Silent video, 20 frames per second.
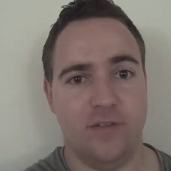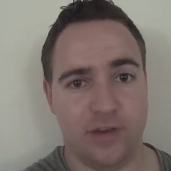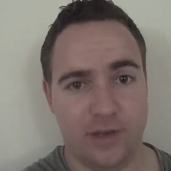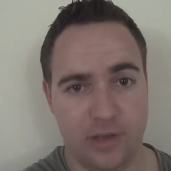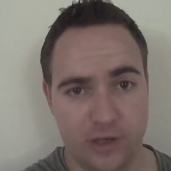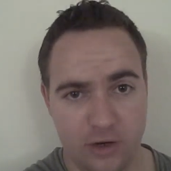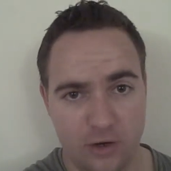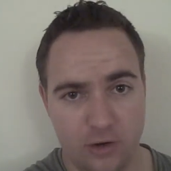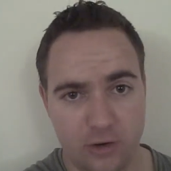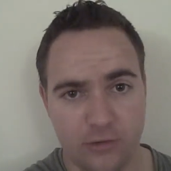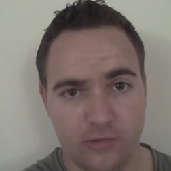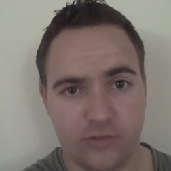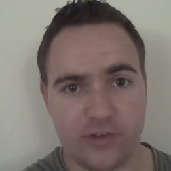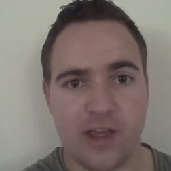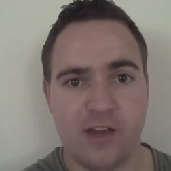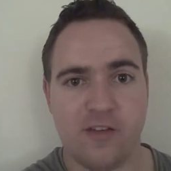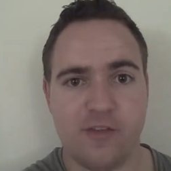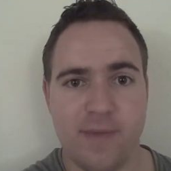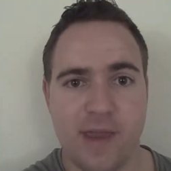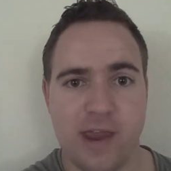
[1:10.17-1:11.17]
that you
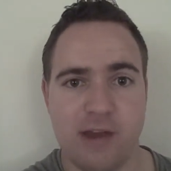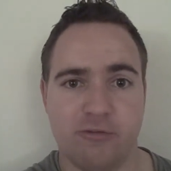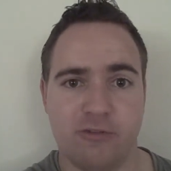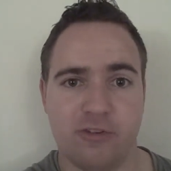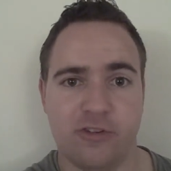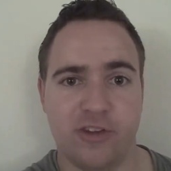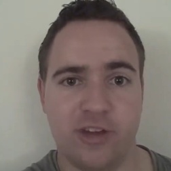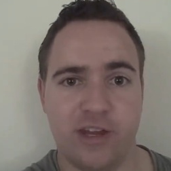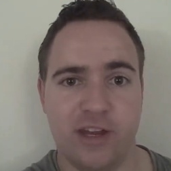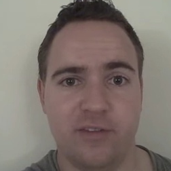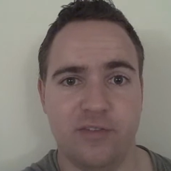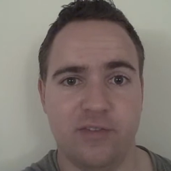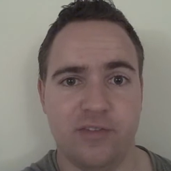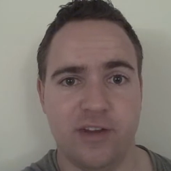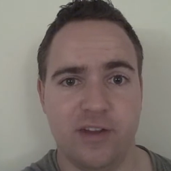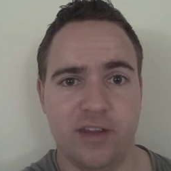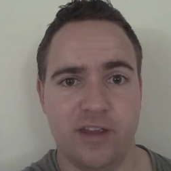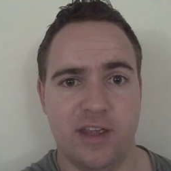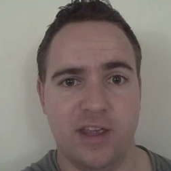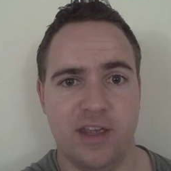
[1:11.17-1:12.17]
yourself may have
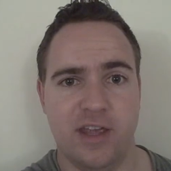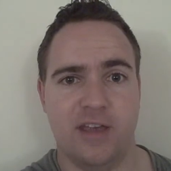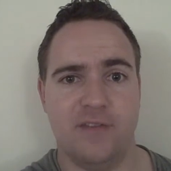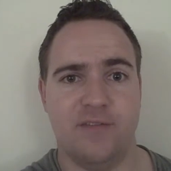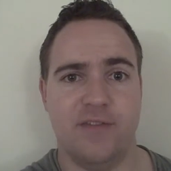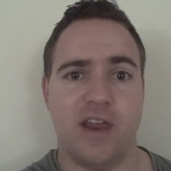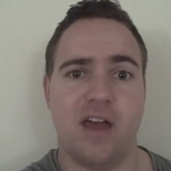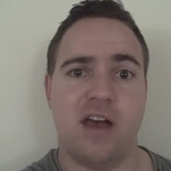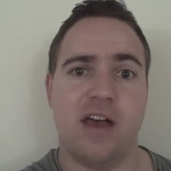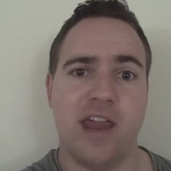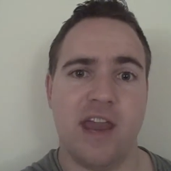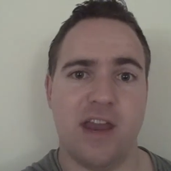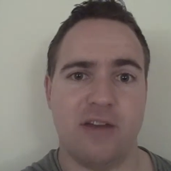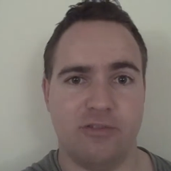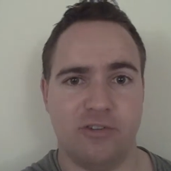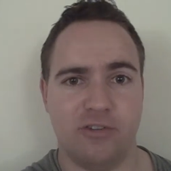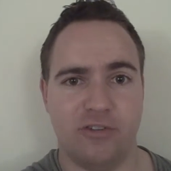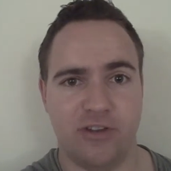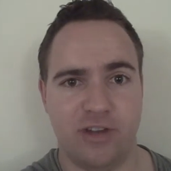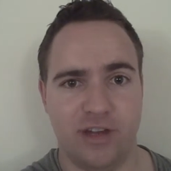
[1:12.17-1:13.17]
received and that I
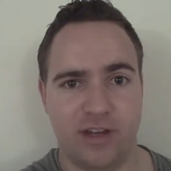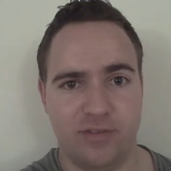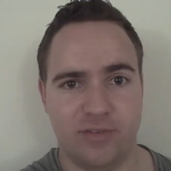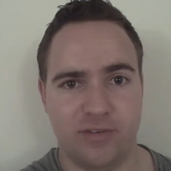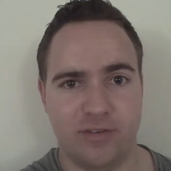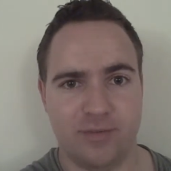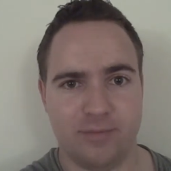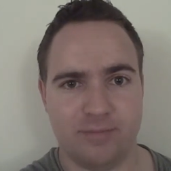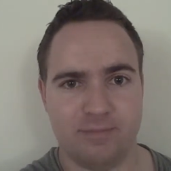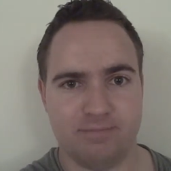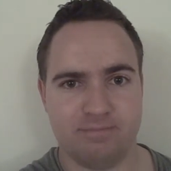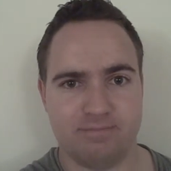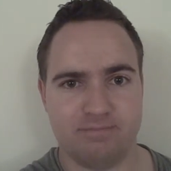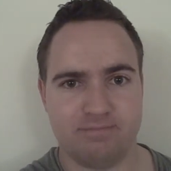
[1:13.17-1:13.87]
have received.